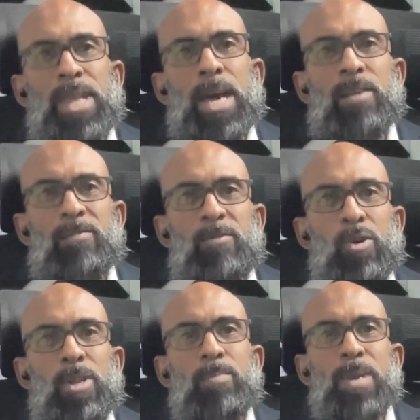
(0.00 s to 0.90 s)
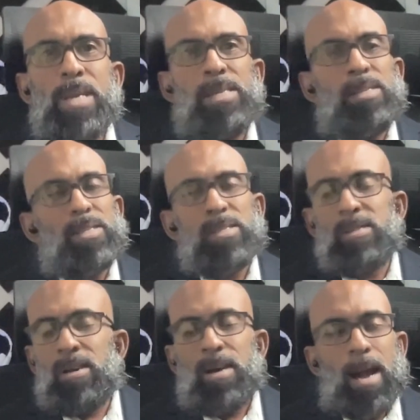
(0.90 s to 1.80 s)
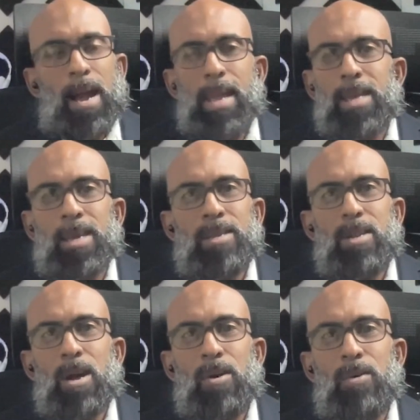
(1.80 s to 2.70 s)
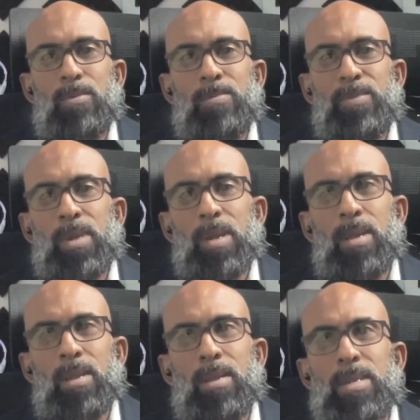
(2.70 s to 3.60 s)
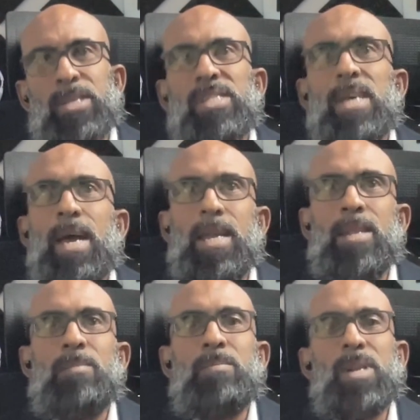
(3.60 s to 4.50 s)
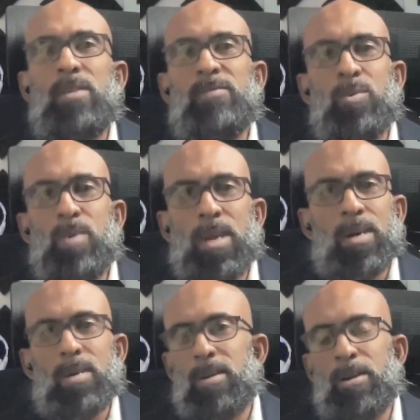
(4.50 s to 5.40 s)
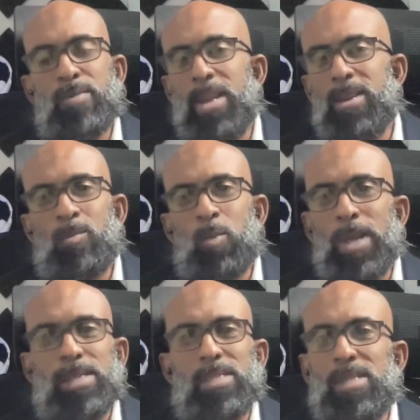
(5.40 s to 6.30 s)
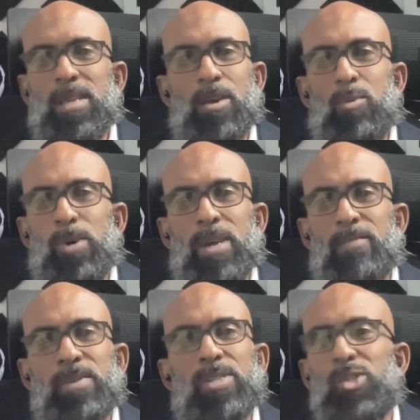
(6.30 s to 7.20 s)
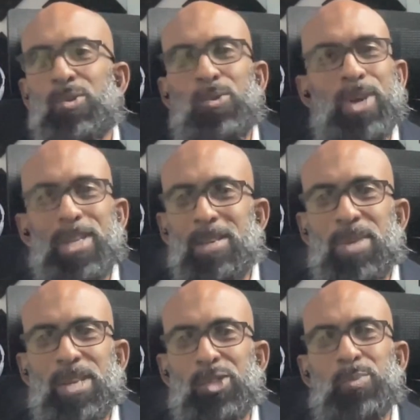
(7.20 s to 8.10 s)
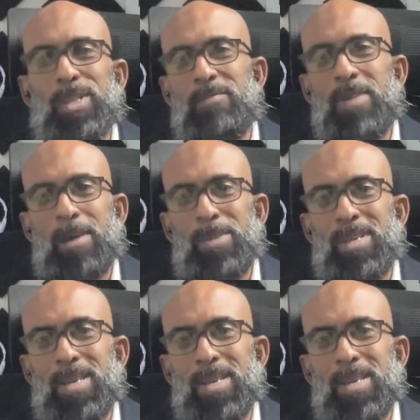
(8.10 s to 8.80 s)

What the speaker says: that afforded me is I can now decide in the middle of the week, a random Wednesday or whatever, to go hit the beach with the family.